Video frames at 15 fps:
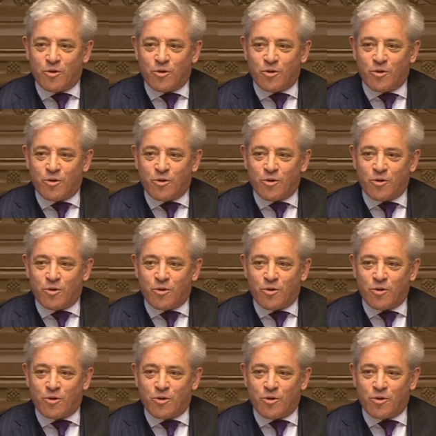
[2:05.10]

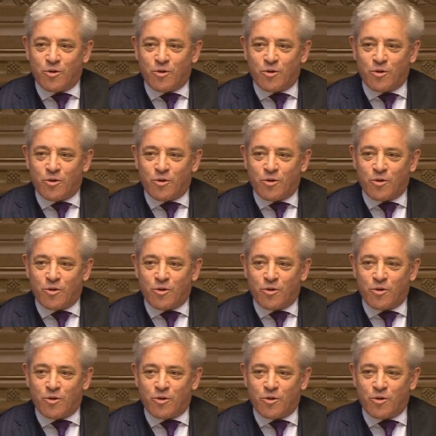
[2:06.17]
Nothing is said.